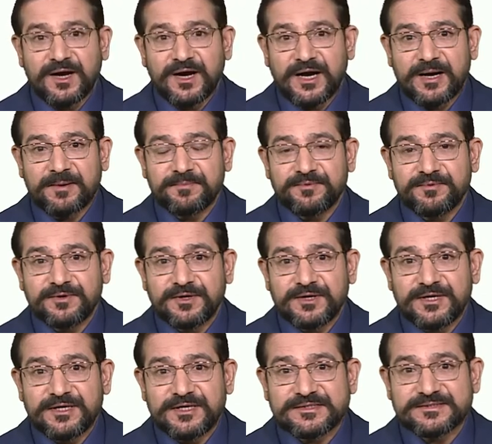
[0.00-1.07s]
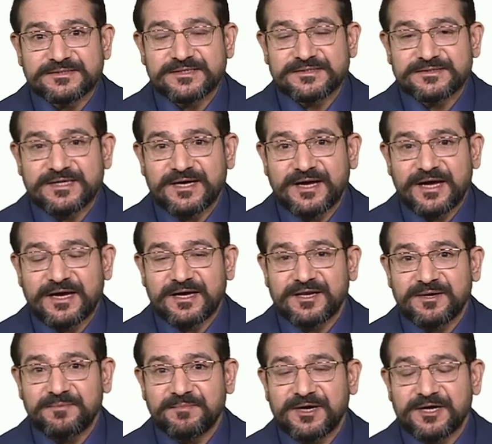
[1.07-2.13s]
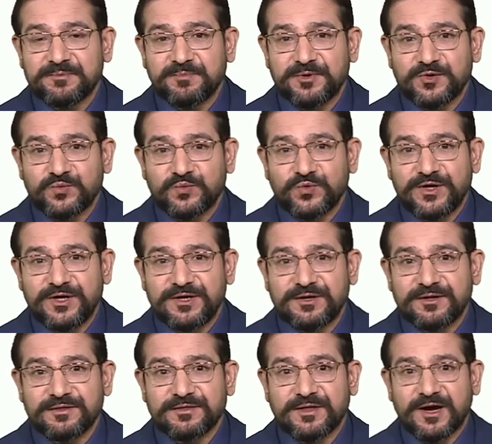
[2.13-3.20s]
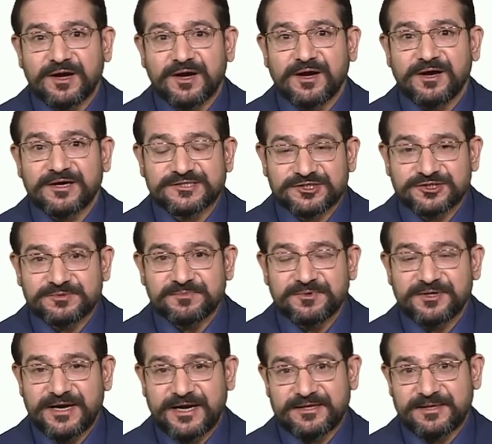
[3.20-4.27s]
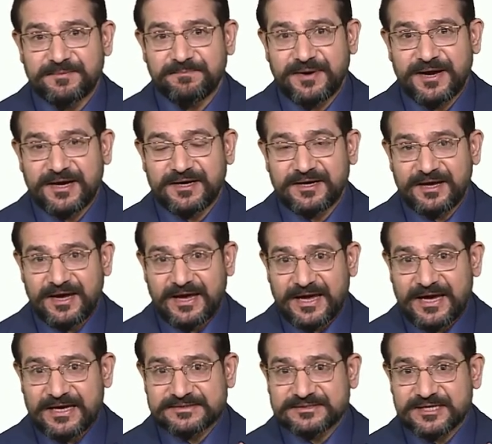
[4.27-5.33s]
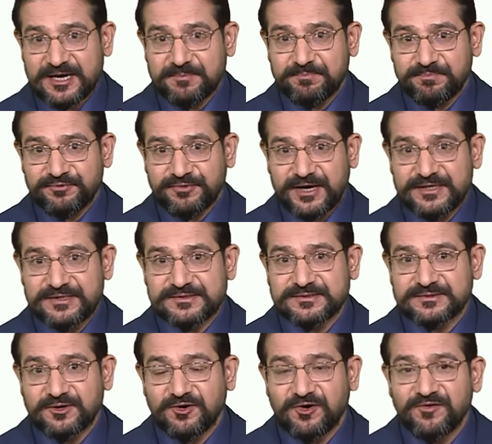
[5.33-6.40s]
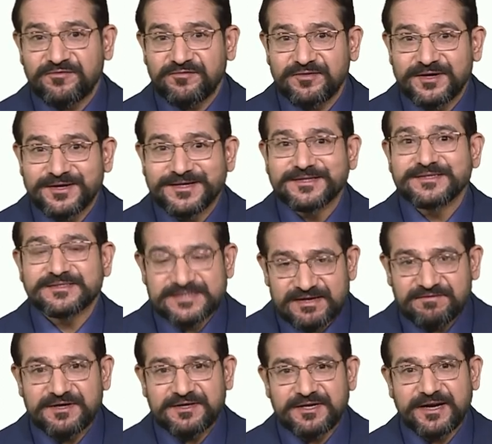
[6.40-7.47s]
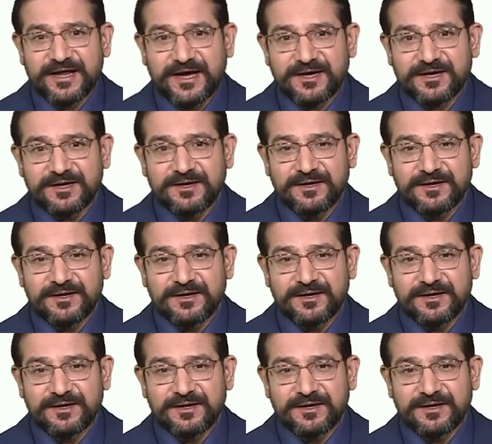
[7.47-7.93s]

Ab istisna agreement between the customer and the bank has a price of 70 lakh